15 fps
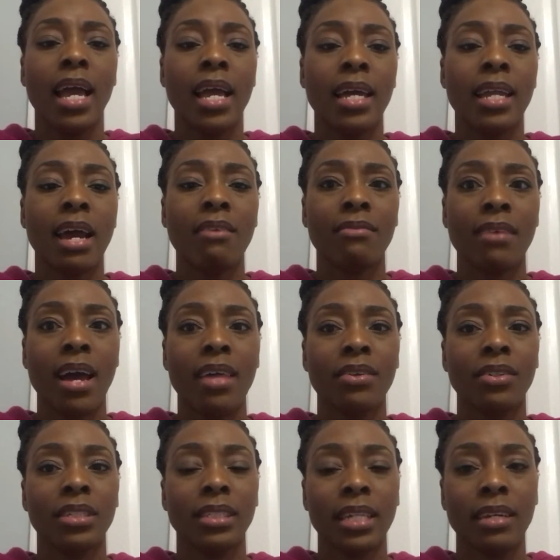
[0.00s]
And I'd
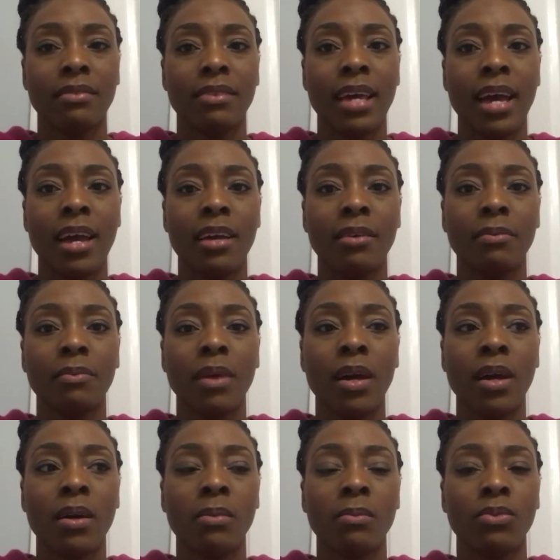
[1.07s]
rather save that
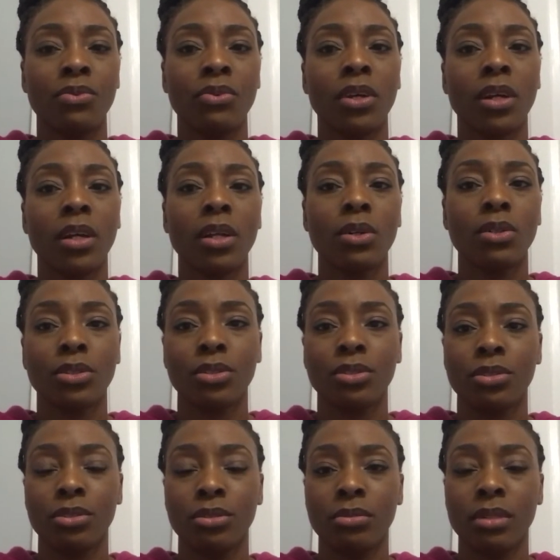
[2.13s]
for closer
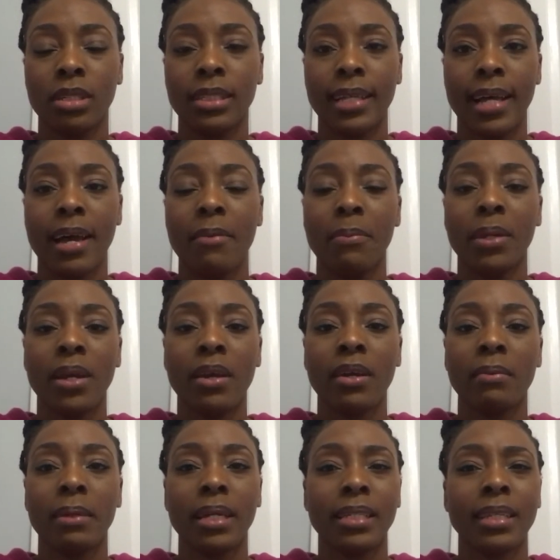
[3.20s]
to the time
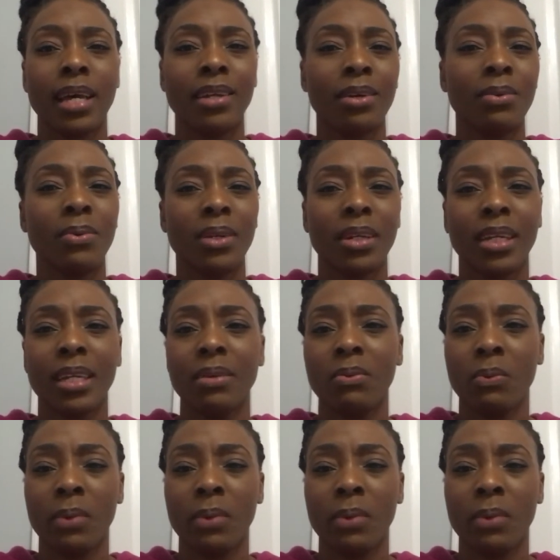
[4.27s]
period, because I don't want to keep